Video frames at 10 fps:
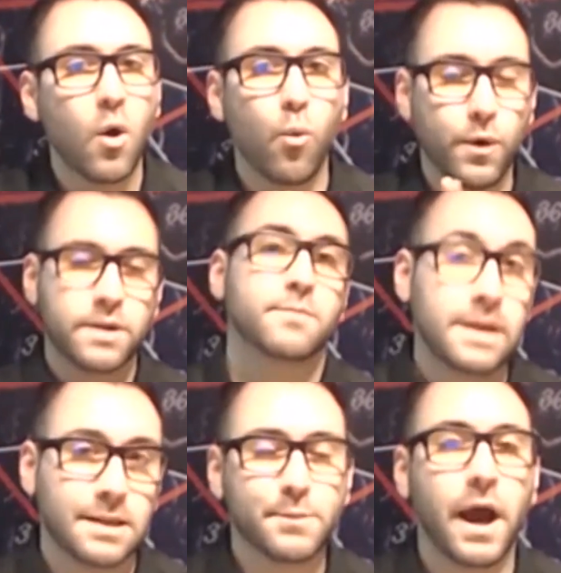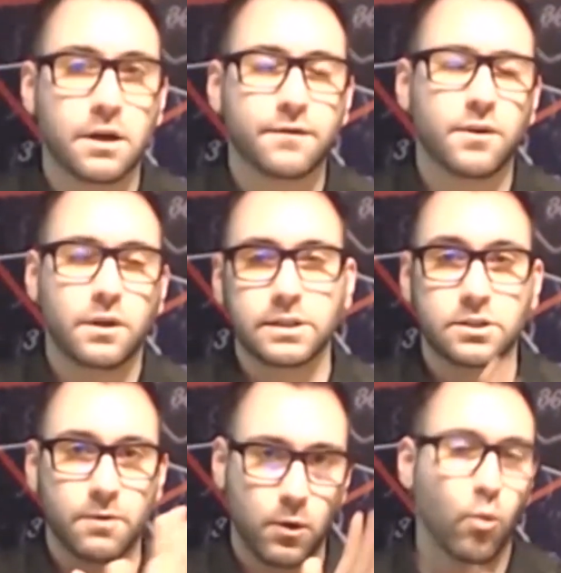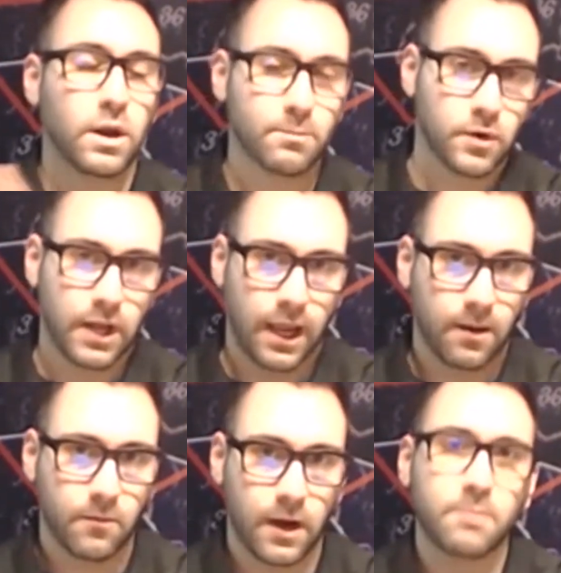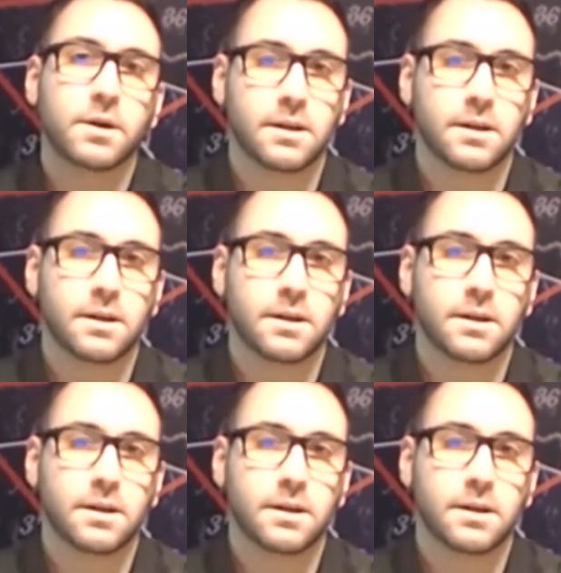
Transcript: wouldn't be as powerful as doing one per day, right?